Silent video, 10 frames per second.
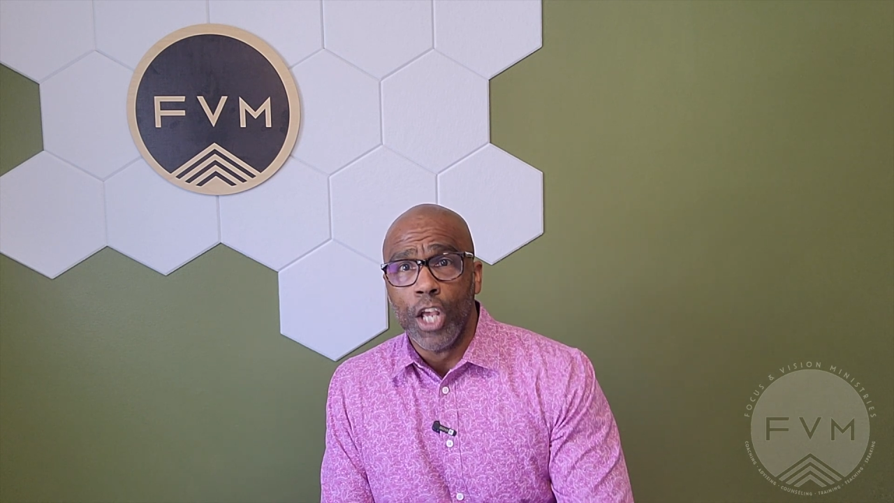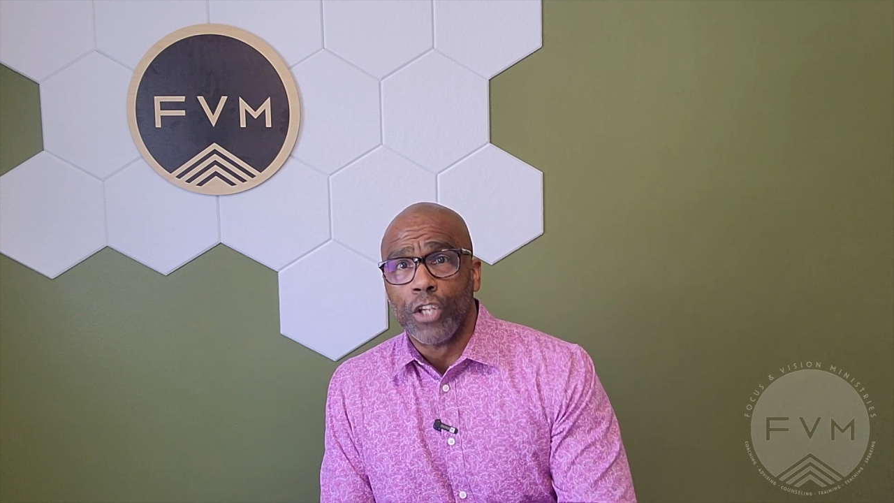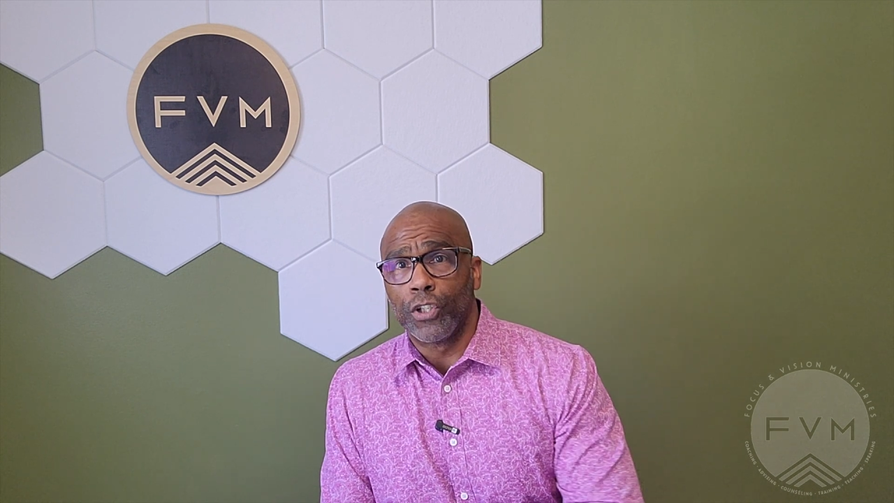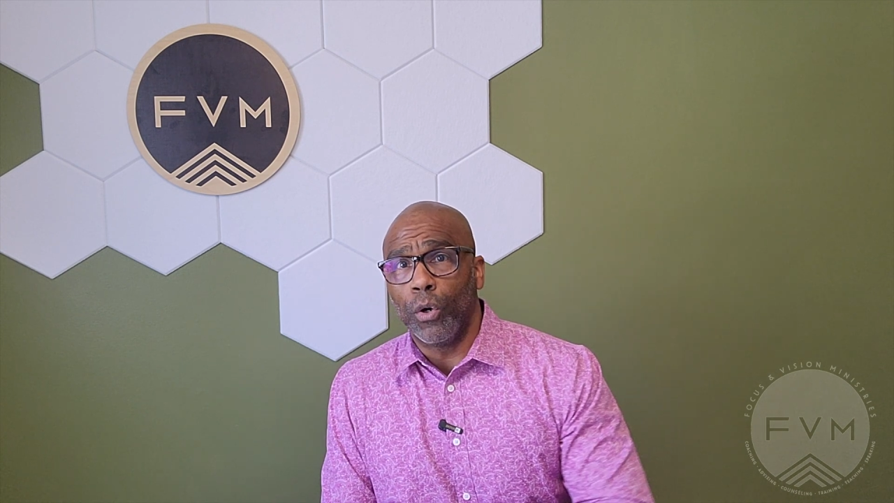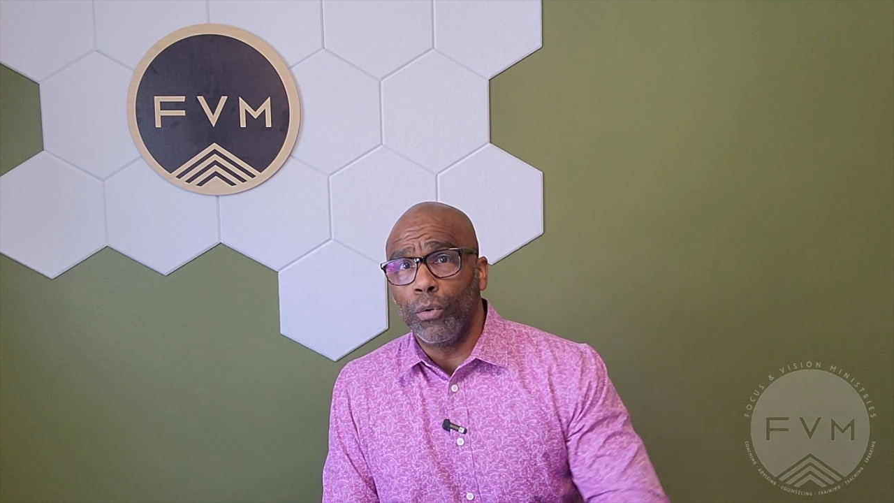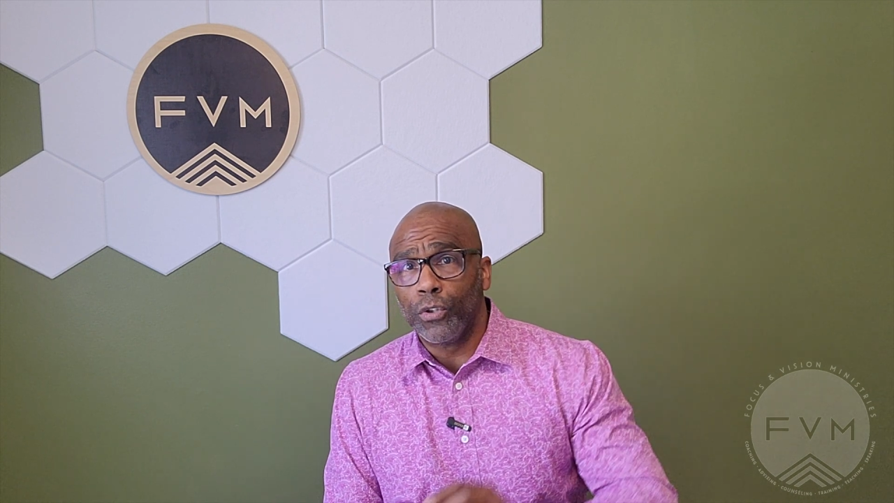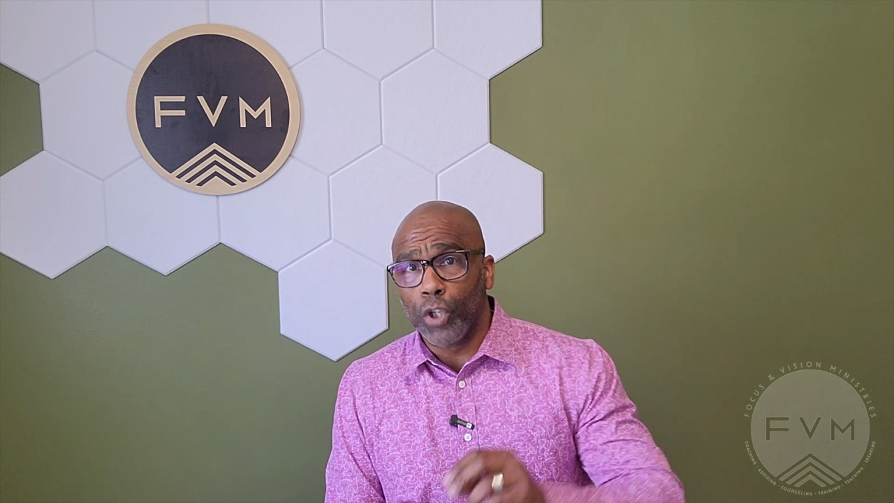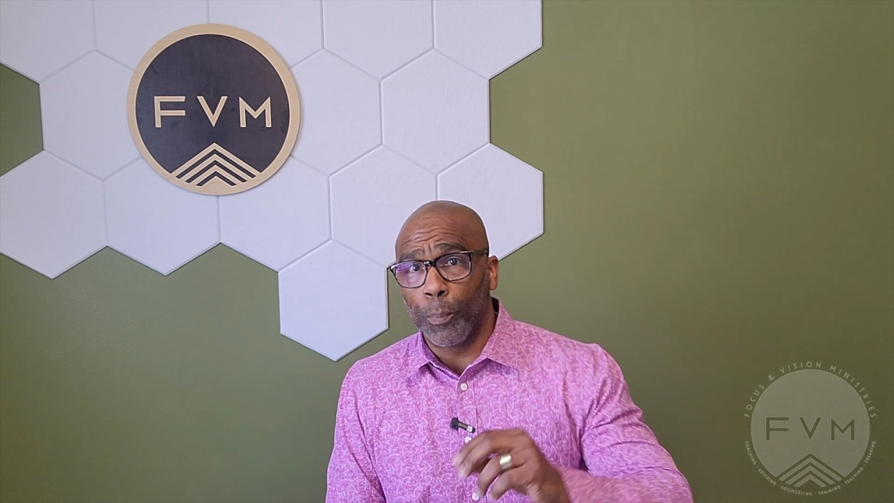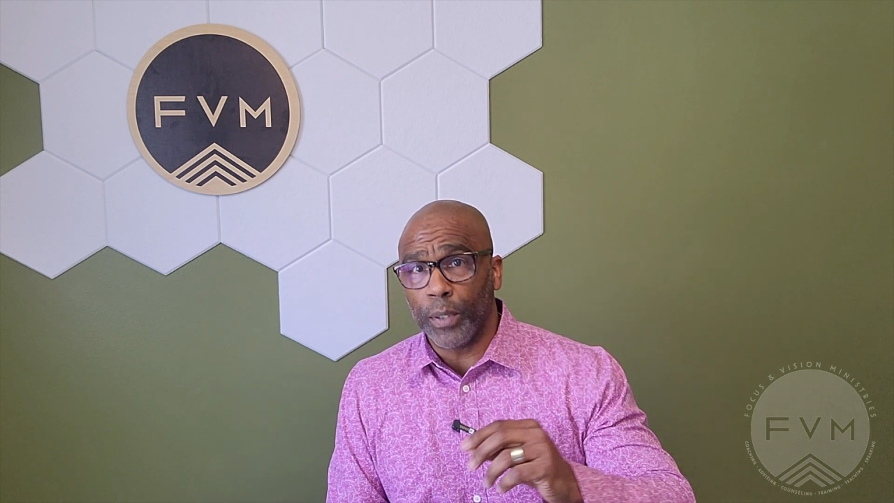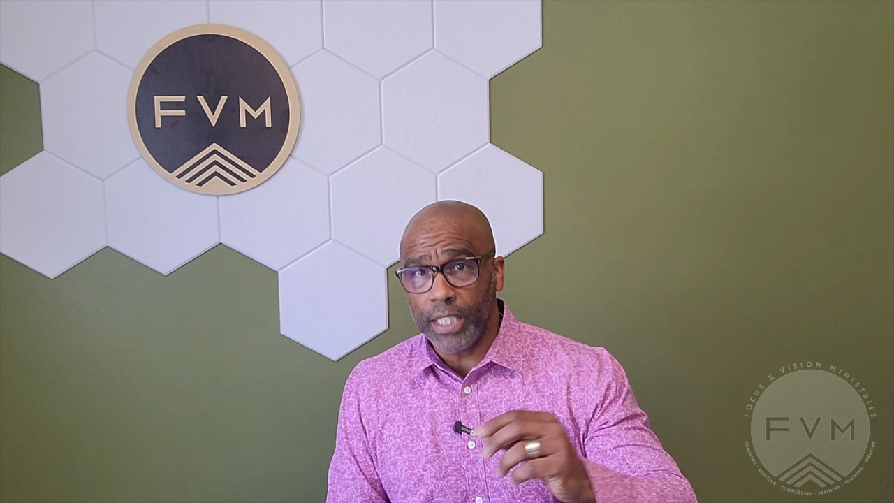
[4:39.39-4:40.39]
So
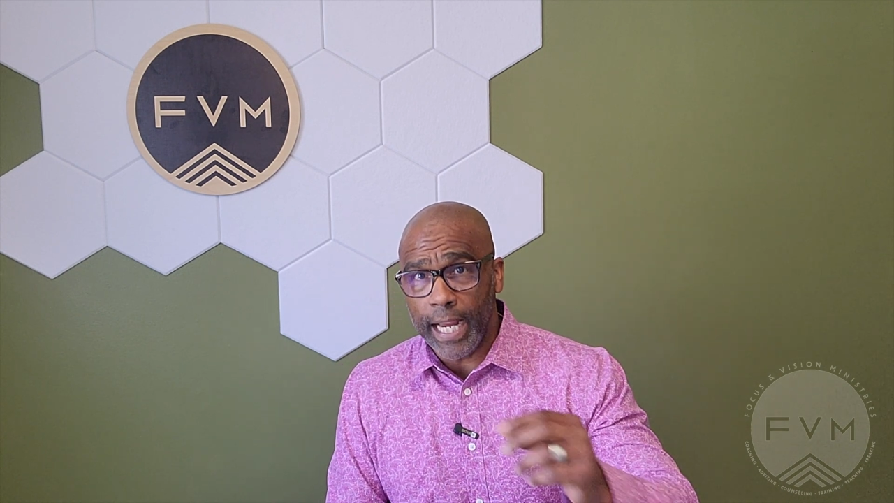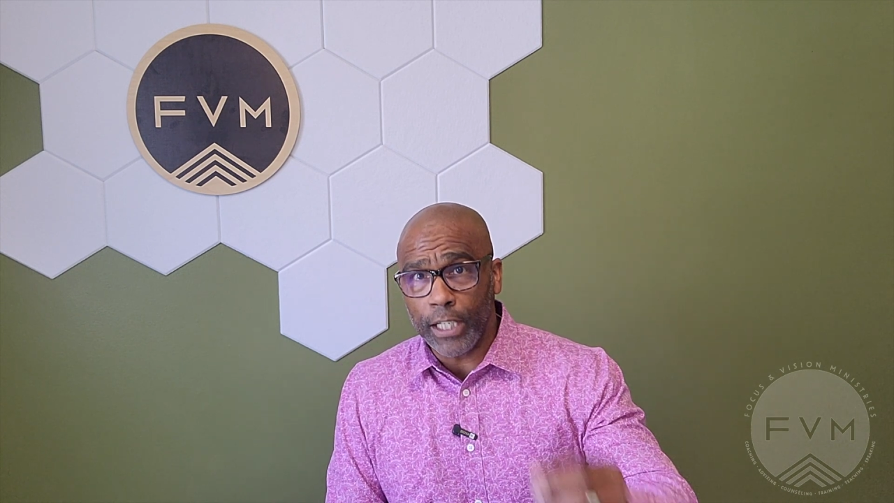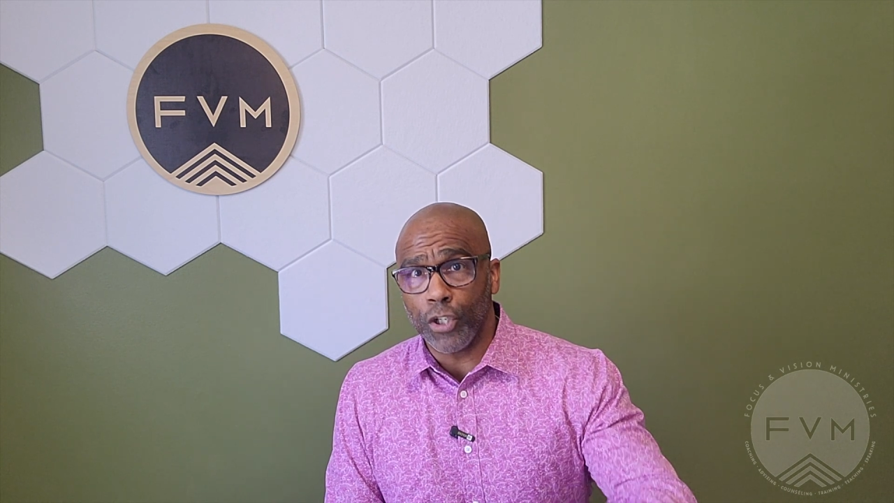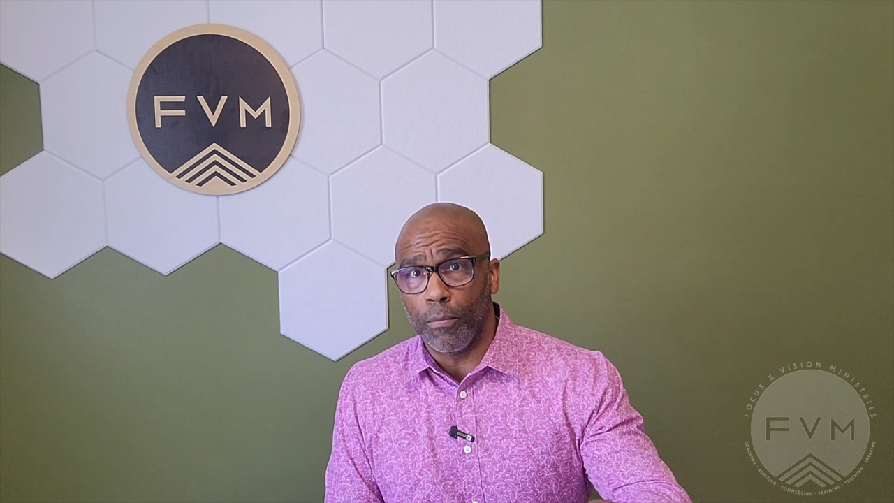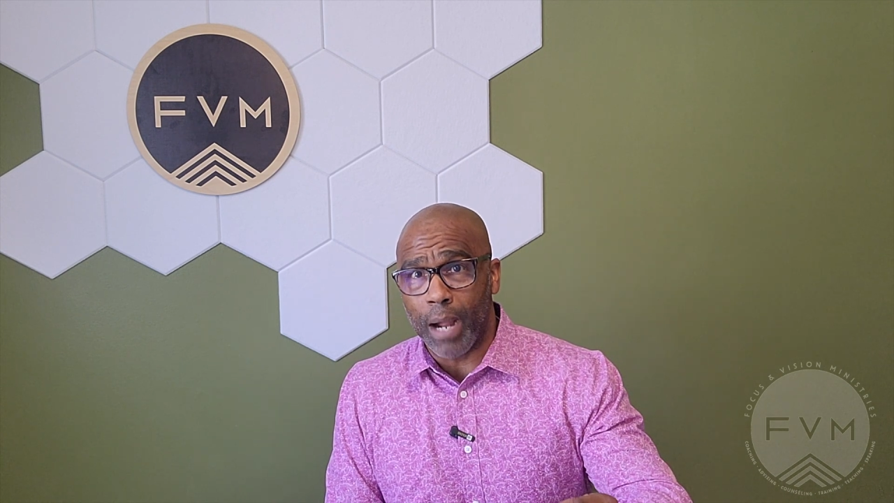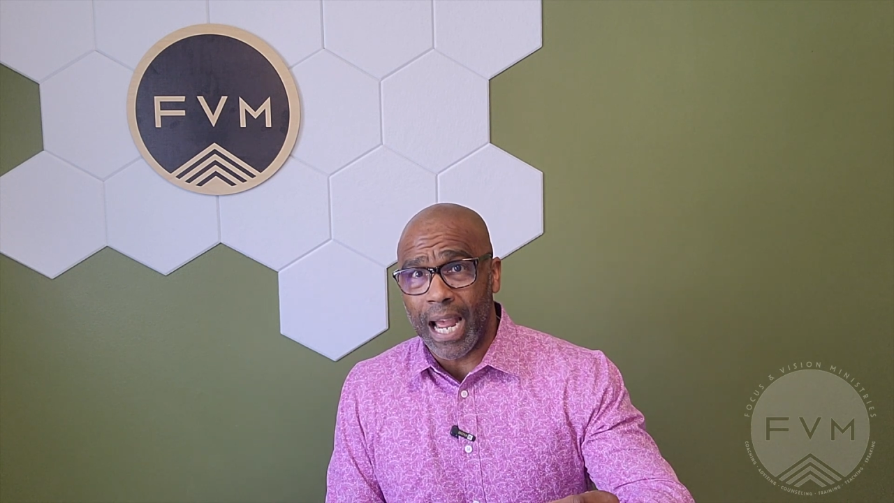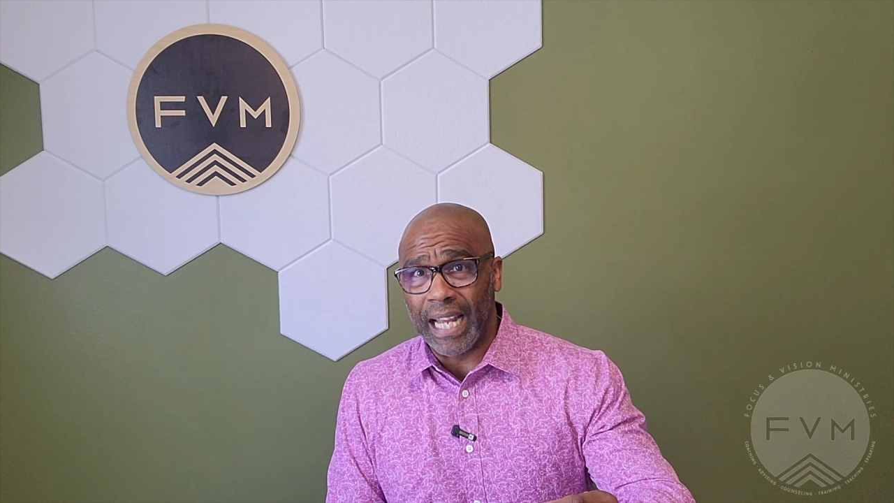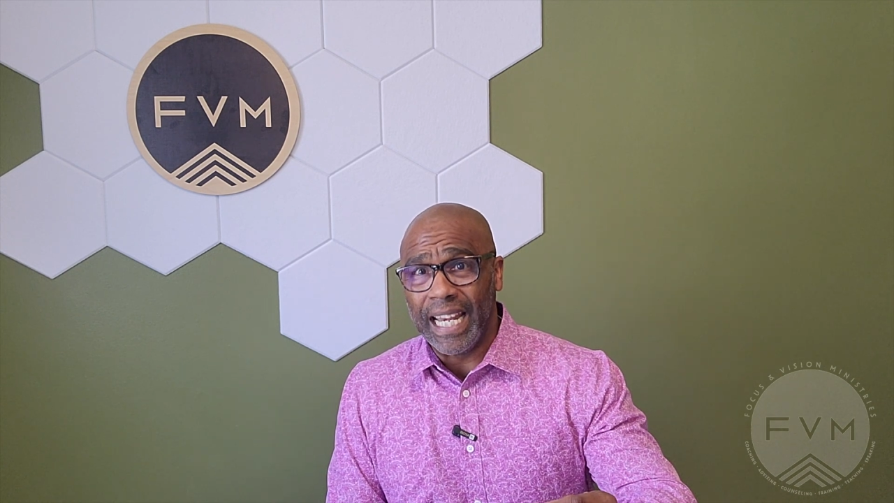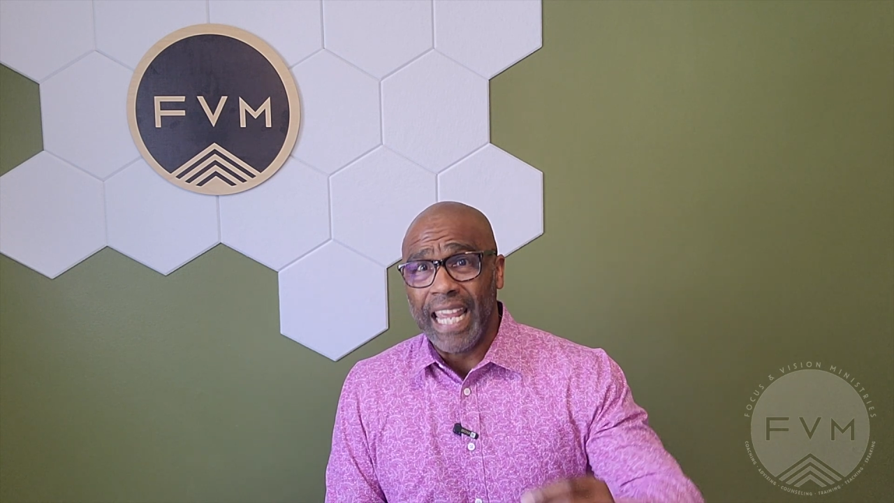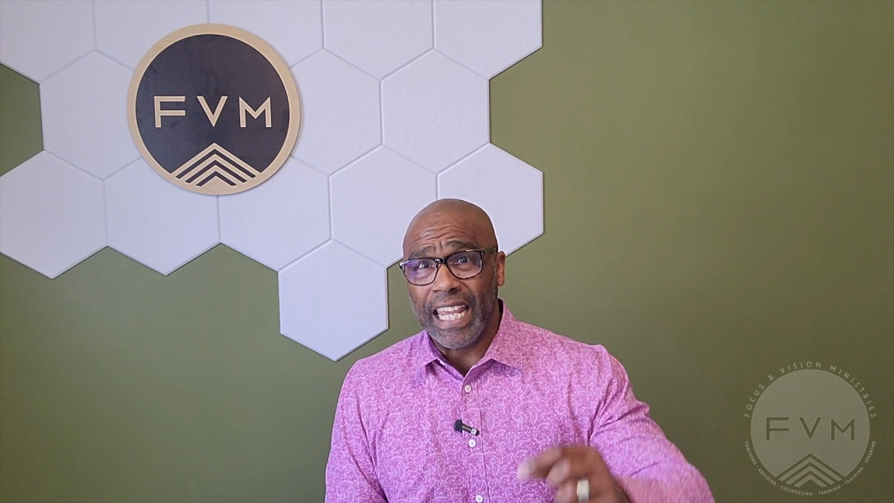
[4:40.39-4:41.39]
to protect your mind,